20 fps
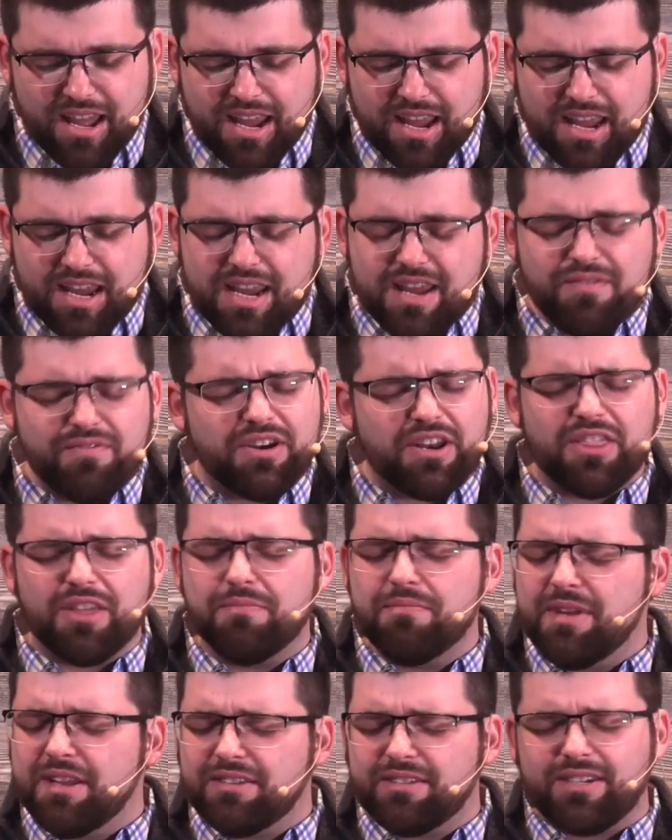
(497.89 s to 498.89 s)
even in the
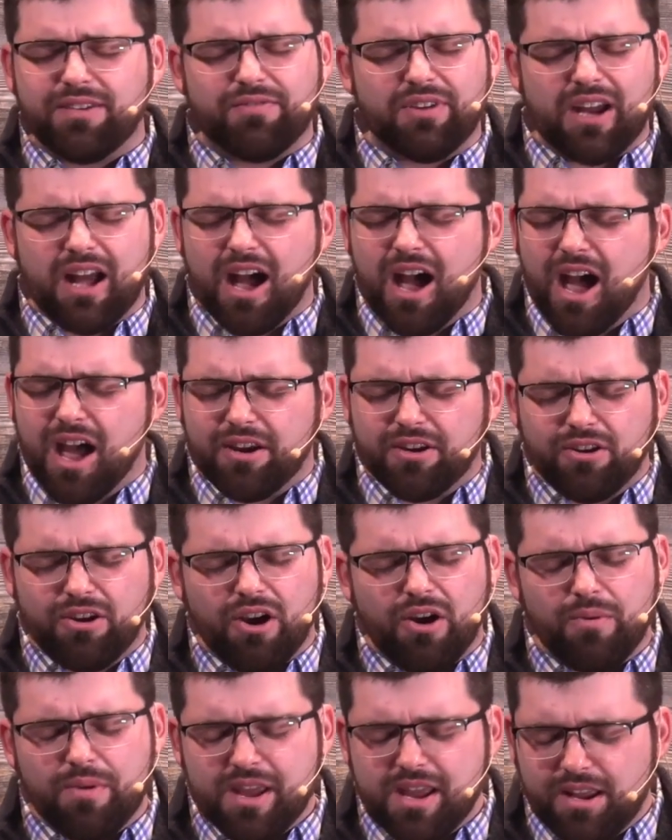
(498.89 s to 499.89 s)
midst of an
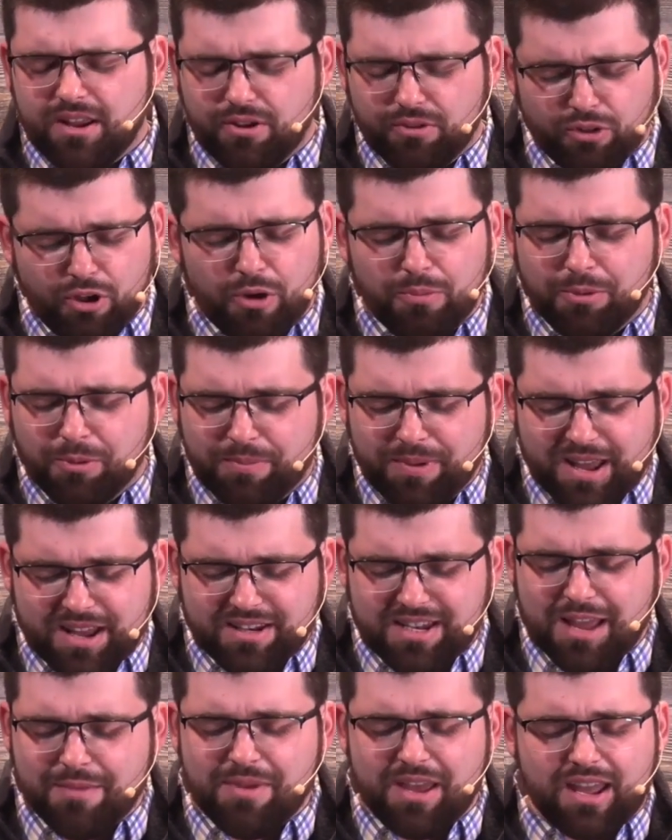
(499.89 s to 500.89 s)
ongoing global
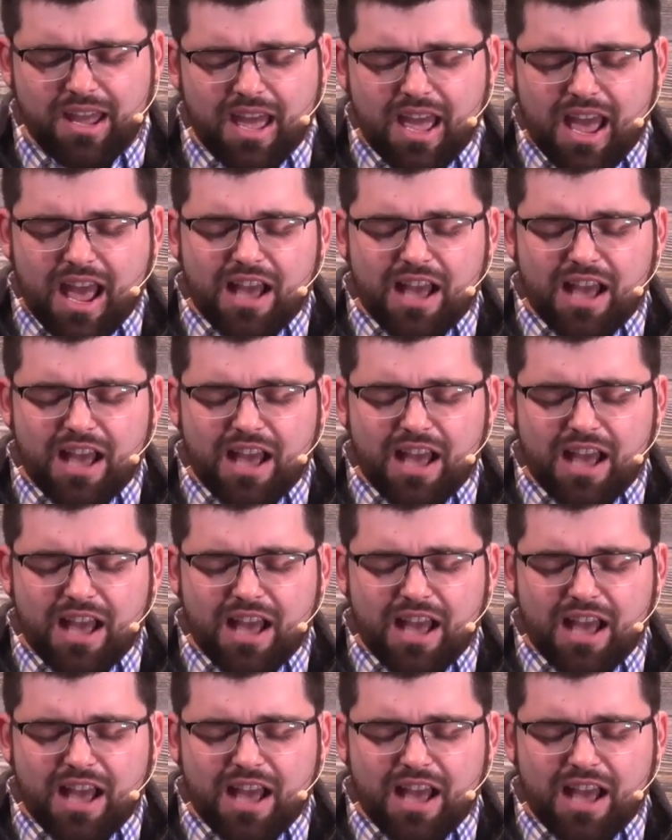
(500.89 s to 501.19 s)
pandemic,